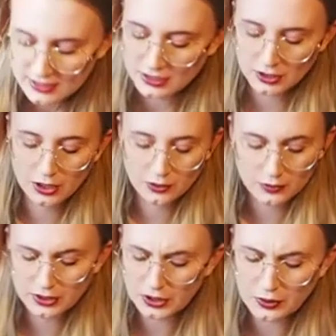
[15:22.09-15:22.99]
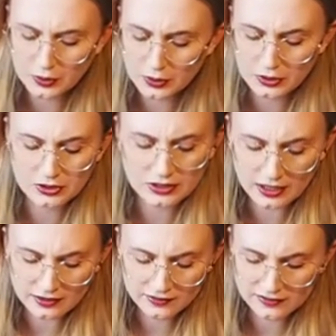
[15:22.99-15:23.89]
like really cool
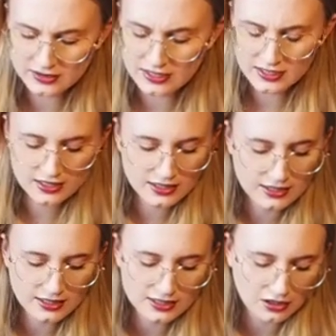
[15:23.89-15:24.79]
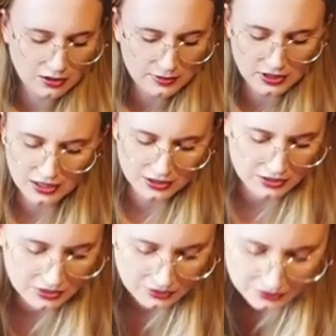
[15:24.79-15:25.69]
gloves. These all belong
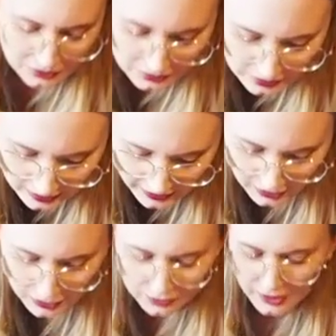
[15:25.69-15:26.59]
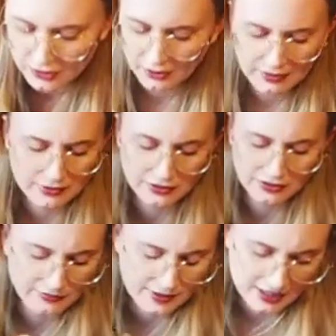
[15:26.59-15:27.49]
to like a great grandmother
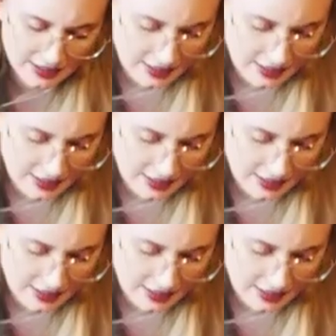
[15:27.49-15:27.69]
of mine,